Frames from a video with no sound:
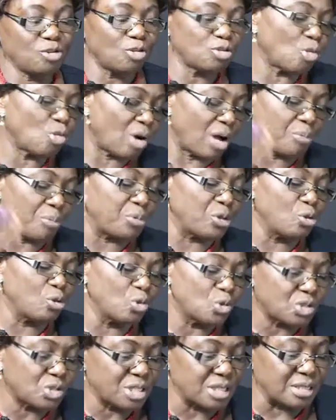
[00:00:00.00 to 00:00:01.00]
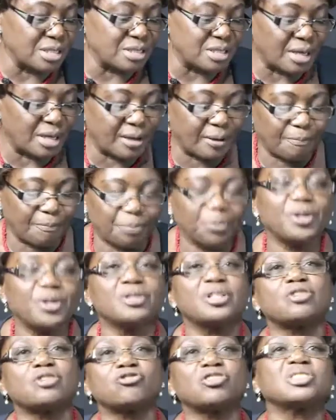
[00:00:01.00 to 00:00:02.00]
this also can be used in
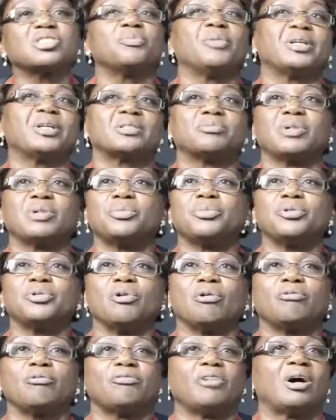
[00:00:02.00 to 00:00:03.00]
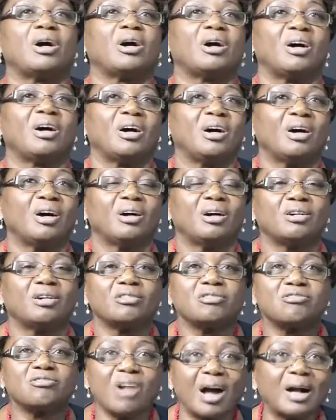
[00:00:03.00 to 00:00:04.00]
the treatment, maybe of
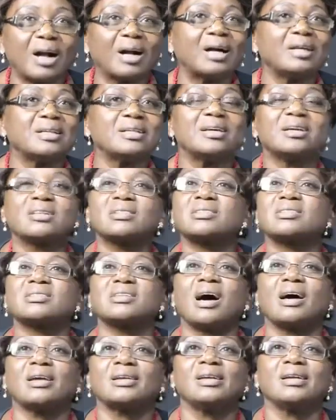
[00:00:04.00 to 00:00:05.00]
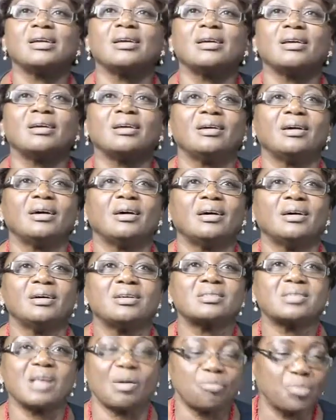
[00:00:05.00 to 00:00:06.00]
drug addicts and
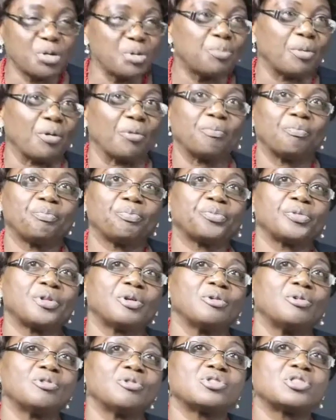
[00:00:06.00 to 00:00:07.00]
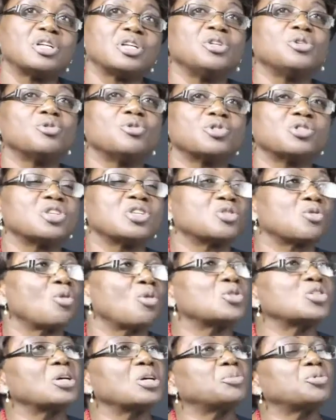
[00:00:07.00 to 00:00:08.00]
some people. You still use this
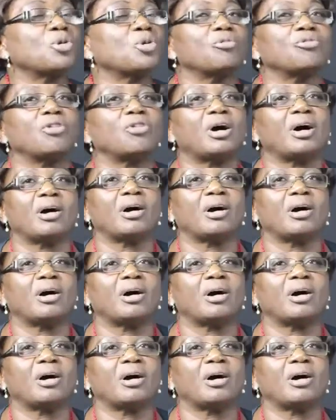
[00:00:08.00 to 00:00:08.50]
concept of